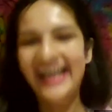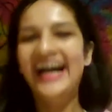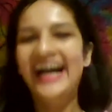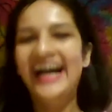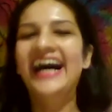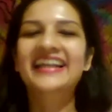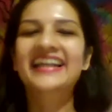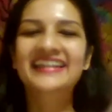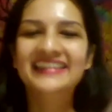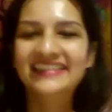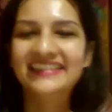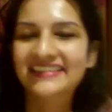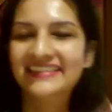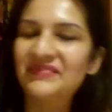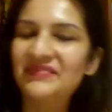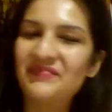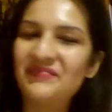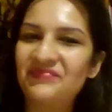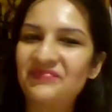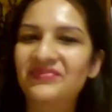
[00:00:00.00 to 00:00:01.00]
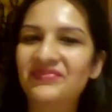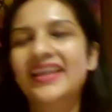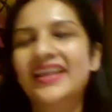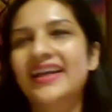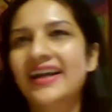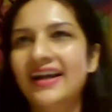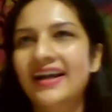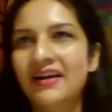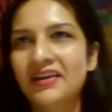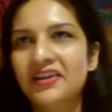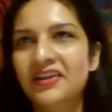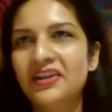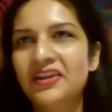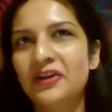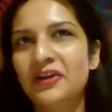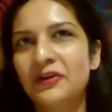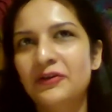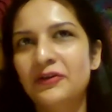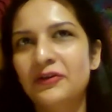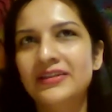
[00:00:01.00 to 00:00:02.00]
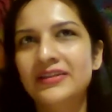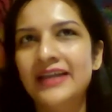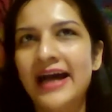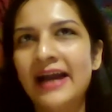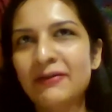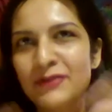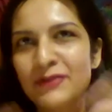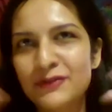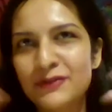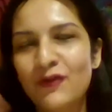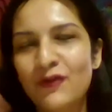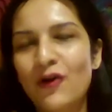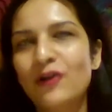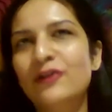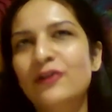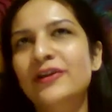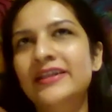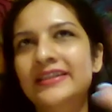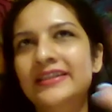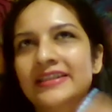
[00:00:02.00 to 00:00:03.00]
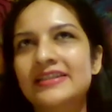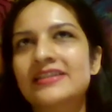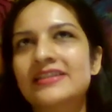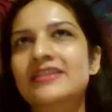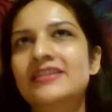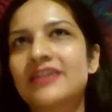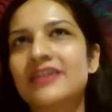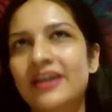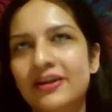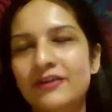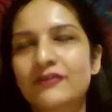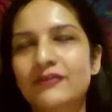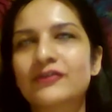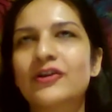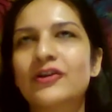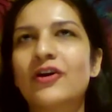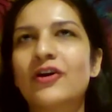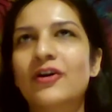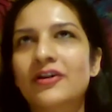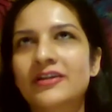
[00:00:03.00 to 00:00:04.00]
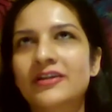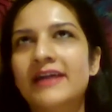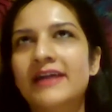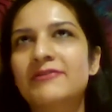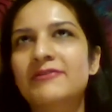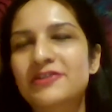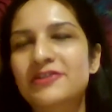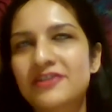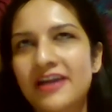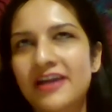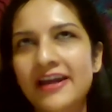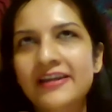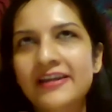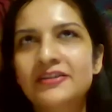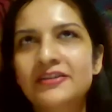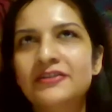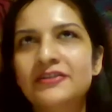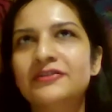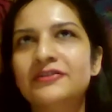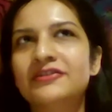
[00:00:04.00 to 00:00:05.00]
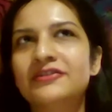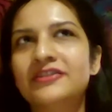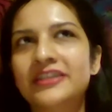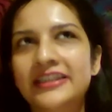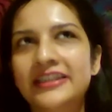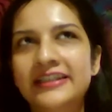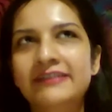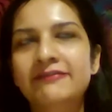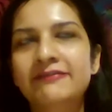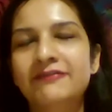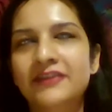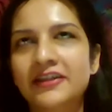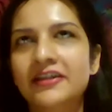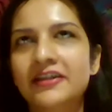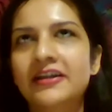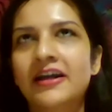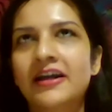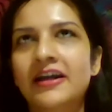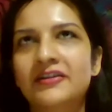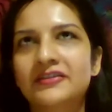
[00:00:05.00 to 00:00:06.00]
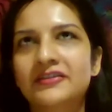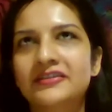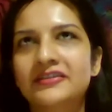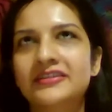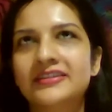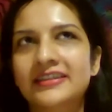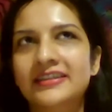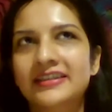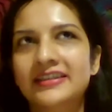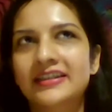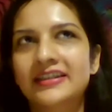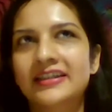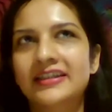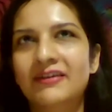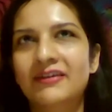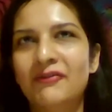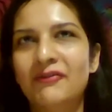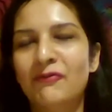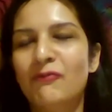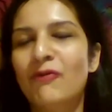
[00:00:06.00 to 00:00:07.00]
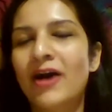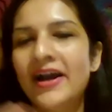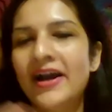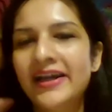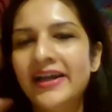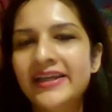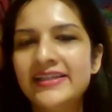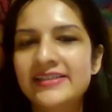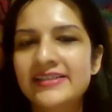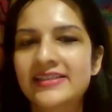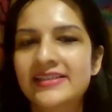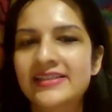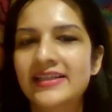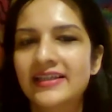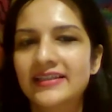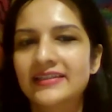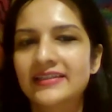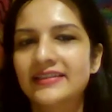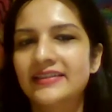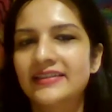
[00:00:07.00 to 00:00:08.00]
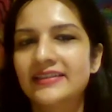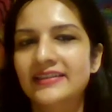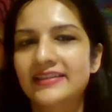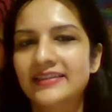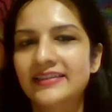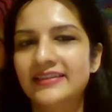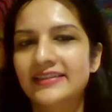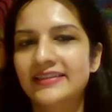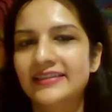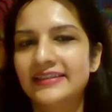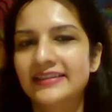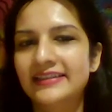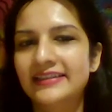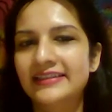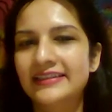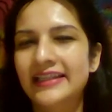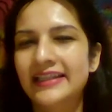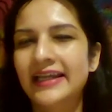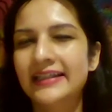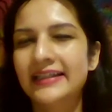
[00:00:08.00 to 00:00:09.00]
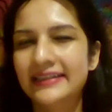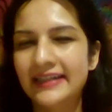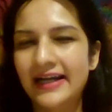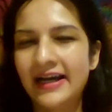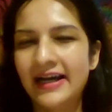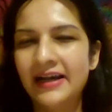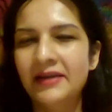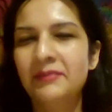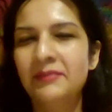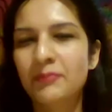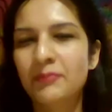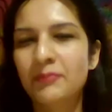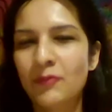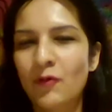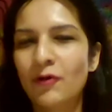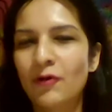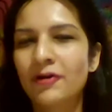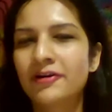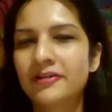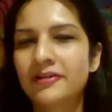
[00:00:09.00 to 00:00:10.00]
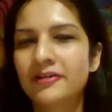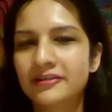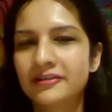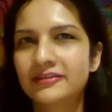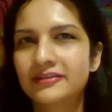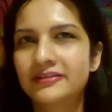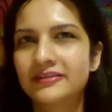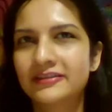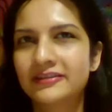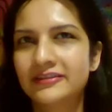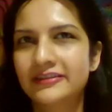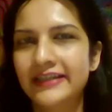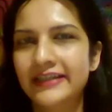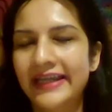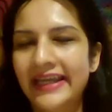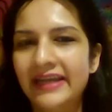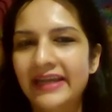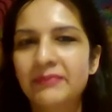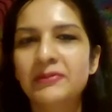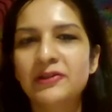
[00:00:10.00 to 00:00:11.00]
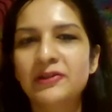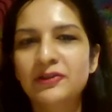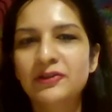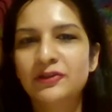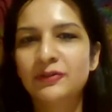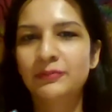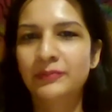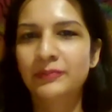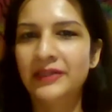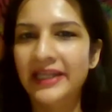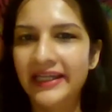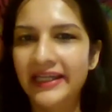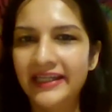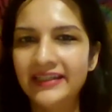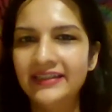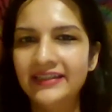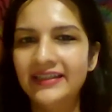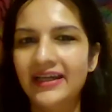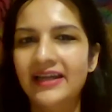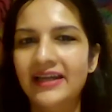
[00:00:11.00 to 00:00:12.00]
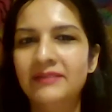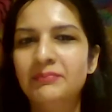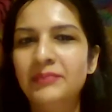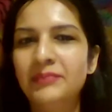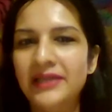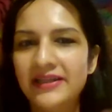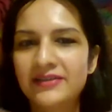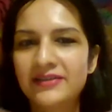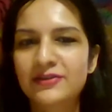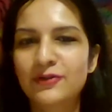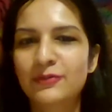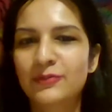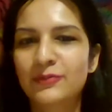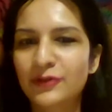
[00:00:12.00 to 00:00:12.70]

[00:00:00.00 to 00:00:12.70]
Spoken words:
And, I was following this train of thought. I was trying to really figure out why is it that I'm more able to play and play so